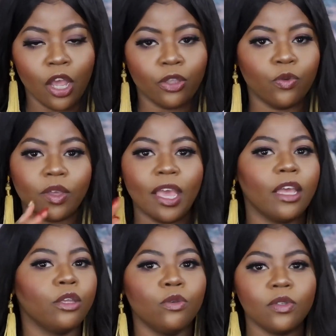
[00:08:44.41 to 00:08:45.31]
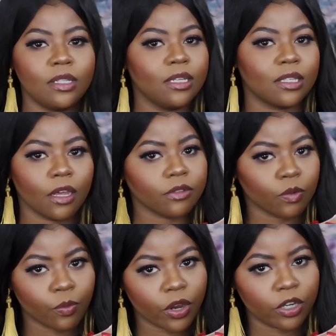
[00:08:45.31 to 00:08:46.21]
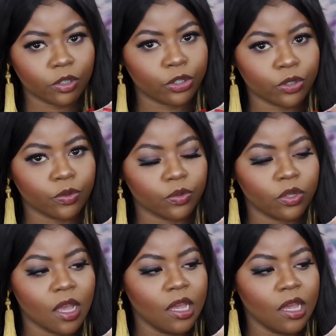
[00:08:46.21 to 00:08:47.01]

you can't use discounts on brand new shoes.